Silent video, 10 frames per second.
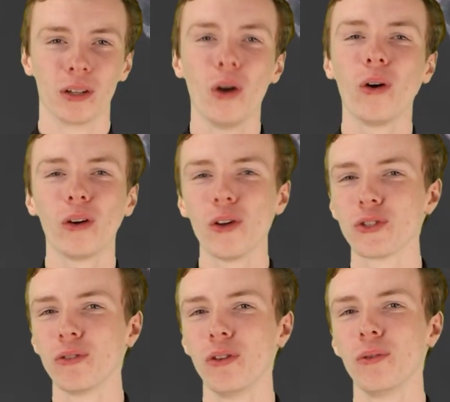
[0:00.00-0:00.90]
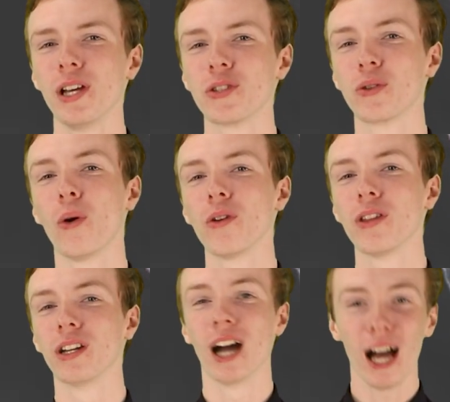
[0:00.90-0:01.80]
Gorr, also known as Gorr
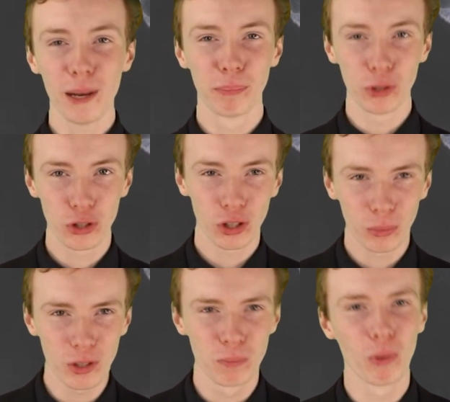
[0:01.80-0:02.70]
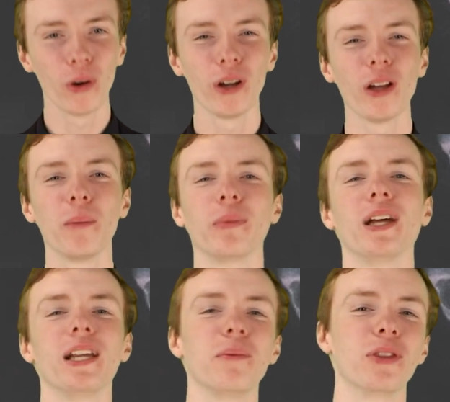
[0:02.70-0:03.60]
the God Butcher, was born on a
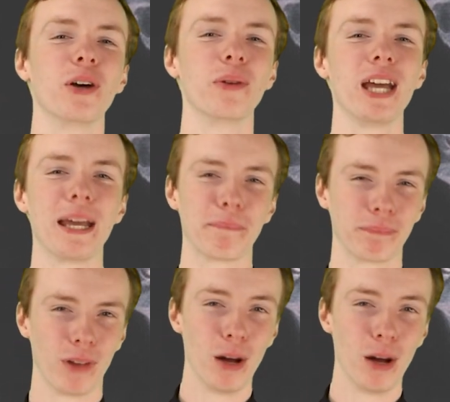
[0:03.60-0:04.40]
planet with no name.